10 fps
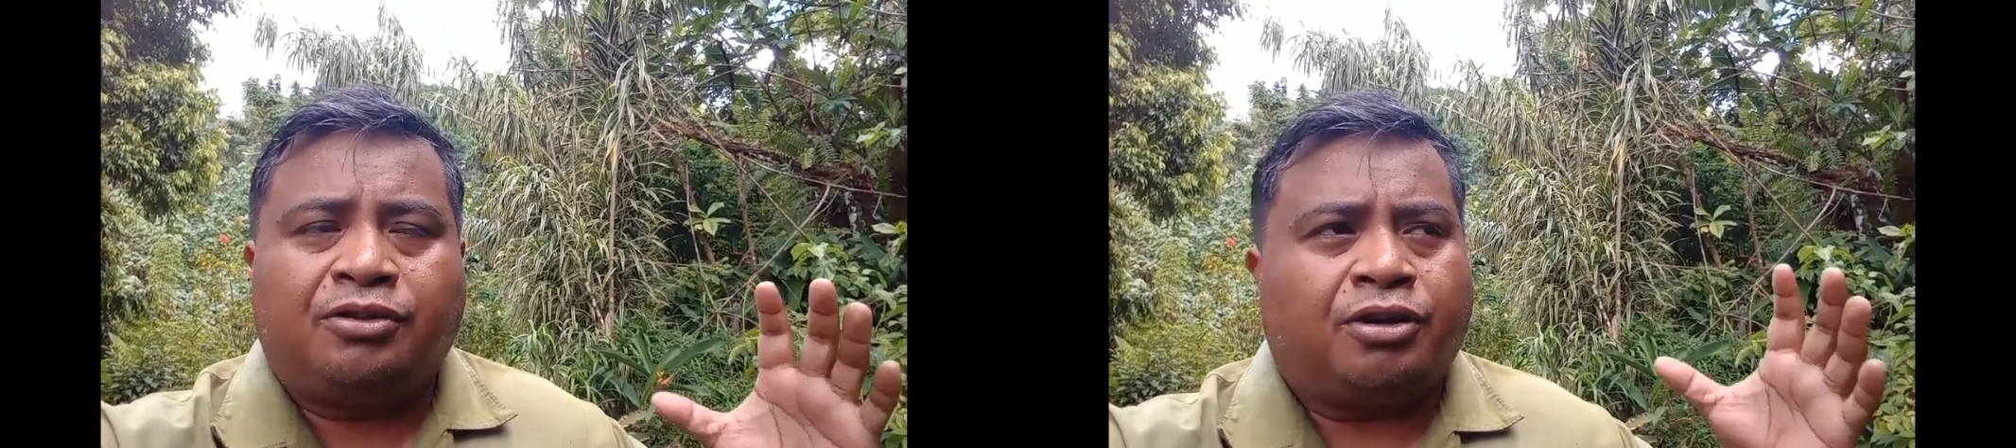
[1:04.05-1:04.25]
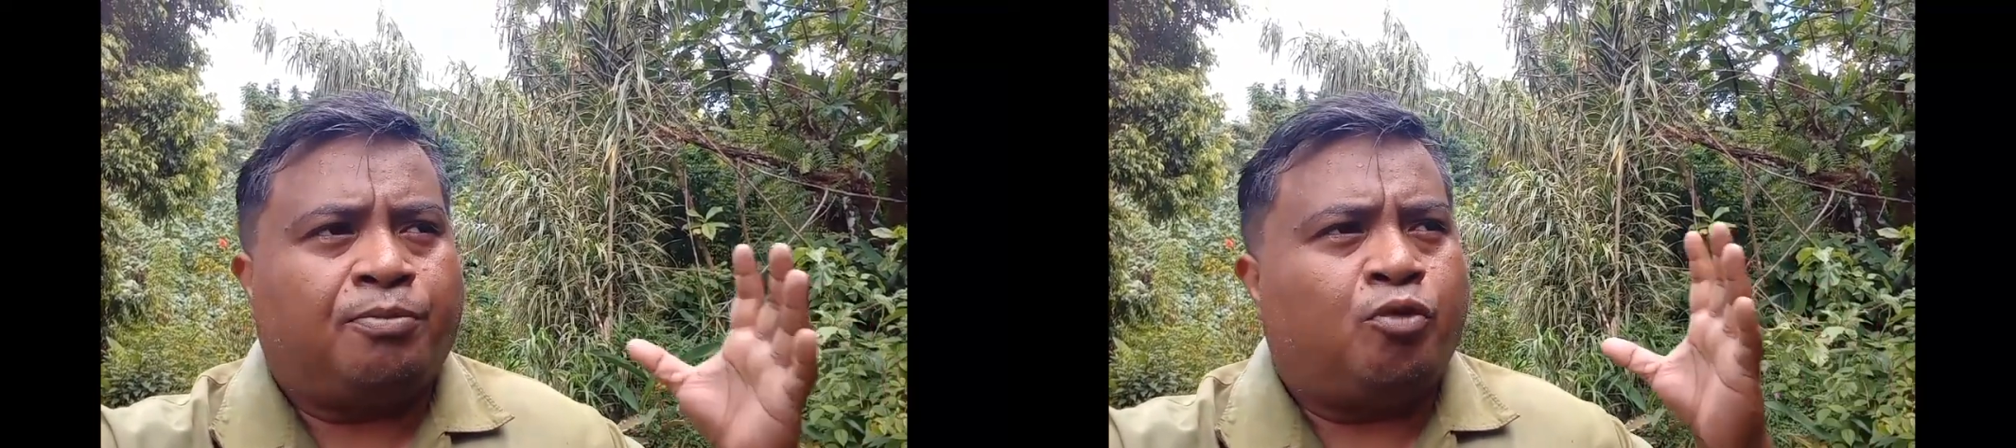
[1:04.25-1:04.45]

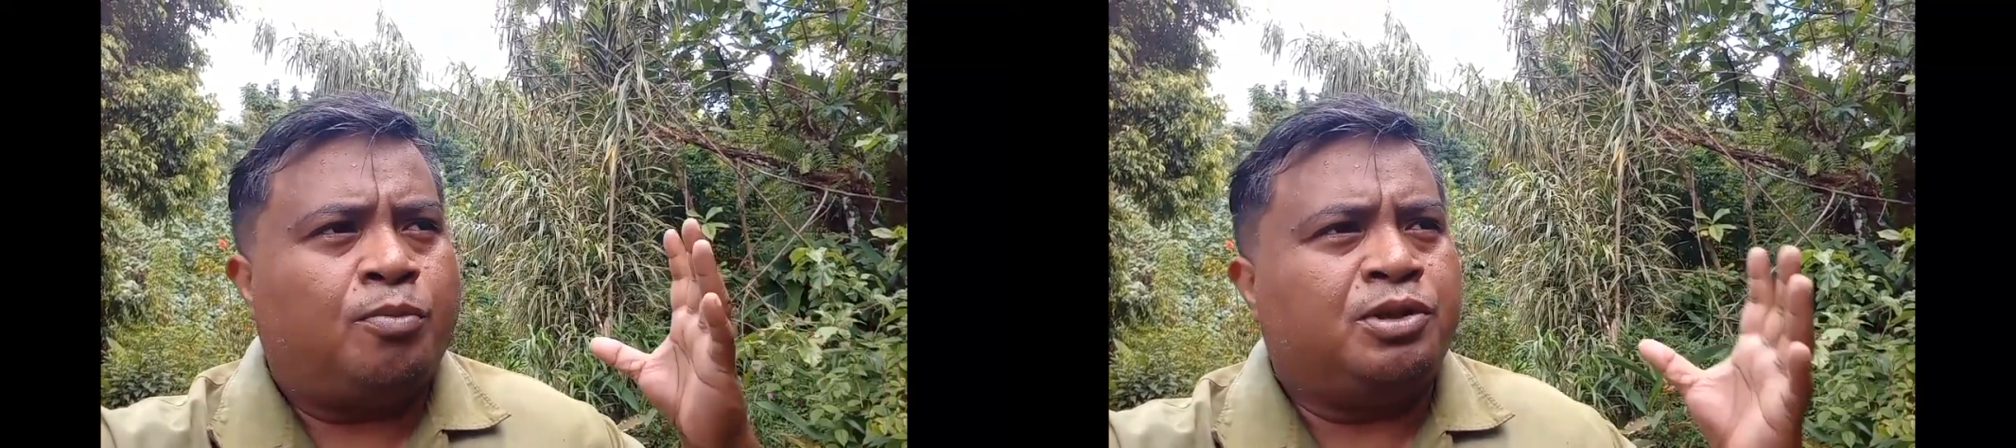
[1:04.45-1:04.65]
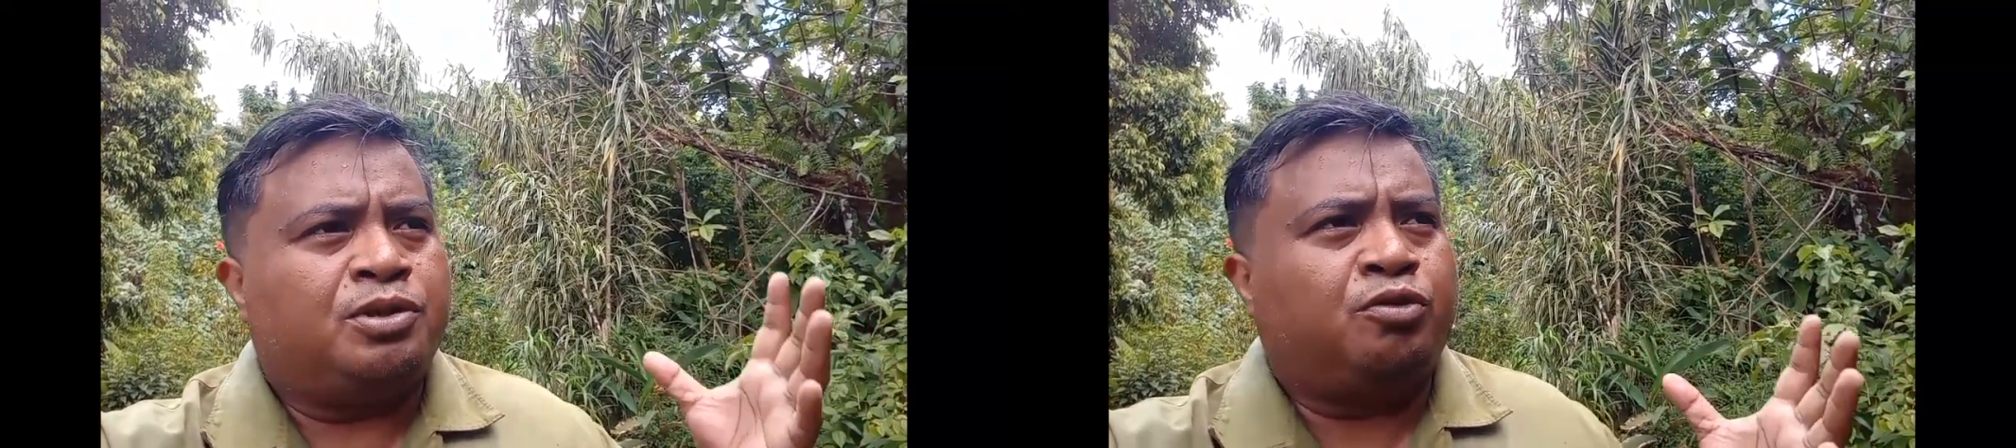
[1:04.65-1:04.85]
the
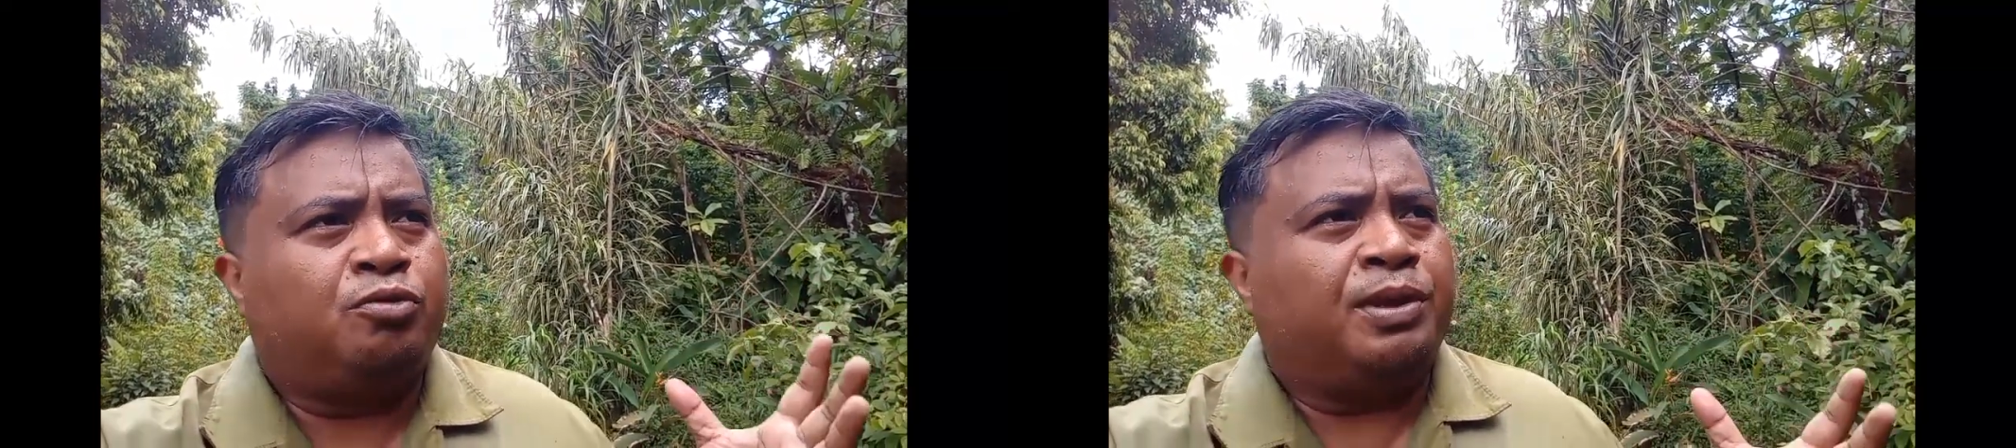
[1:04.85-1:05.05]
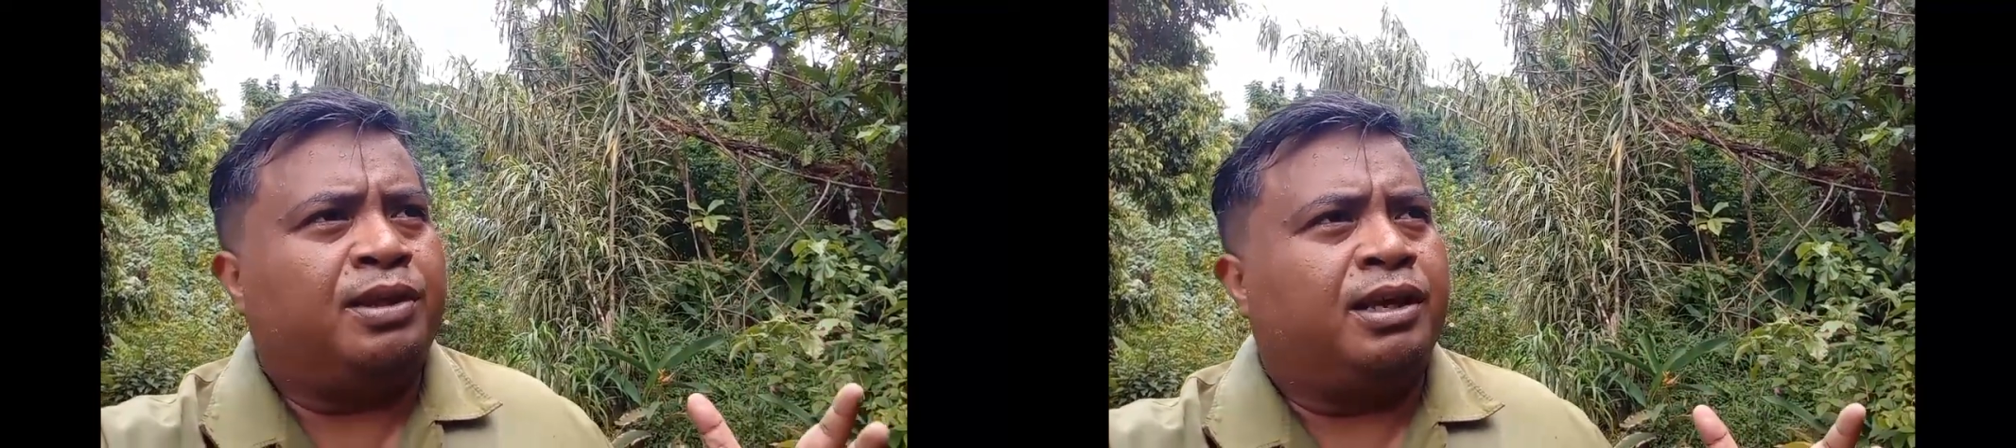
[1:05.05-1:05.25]
women's
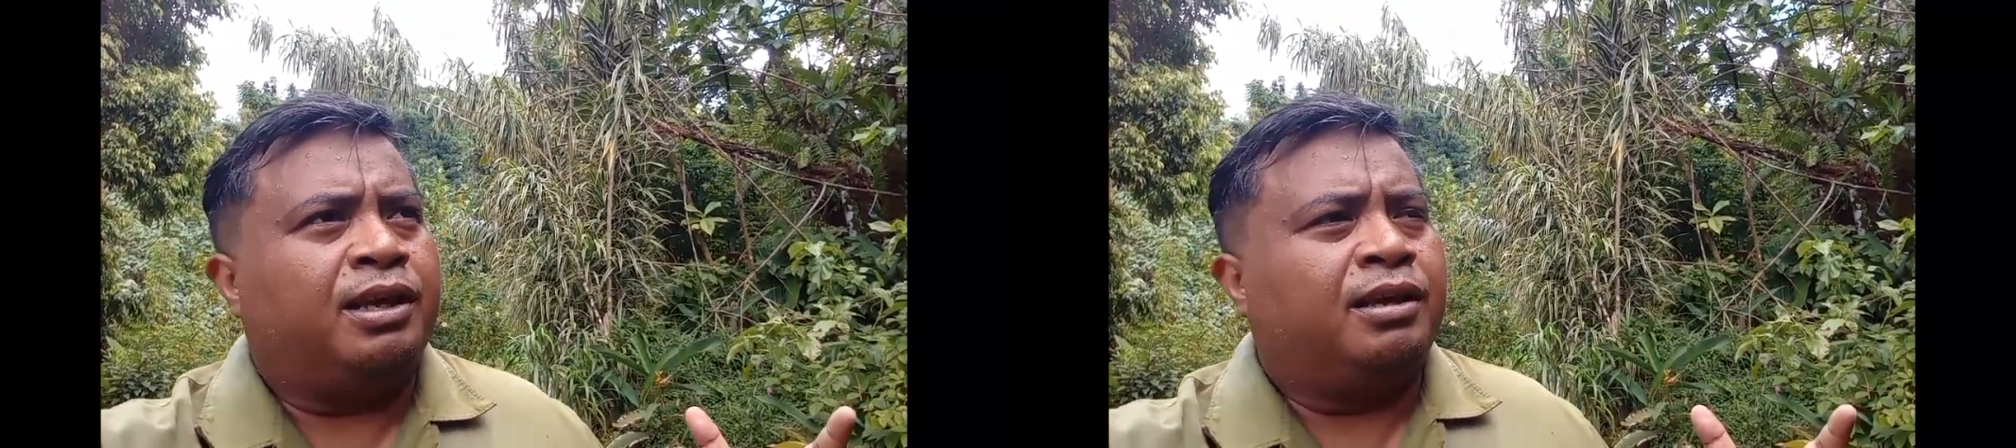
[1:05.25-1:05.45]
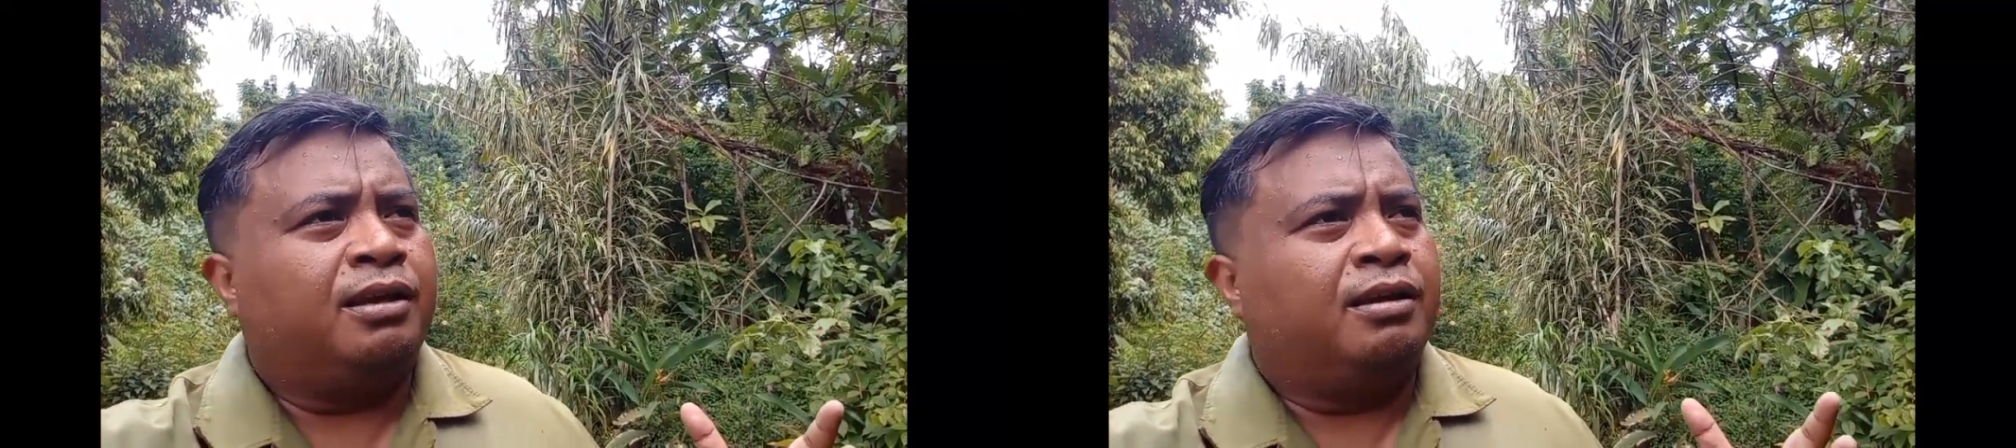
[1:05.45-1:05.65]
group, and they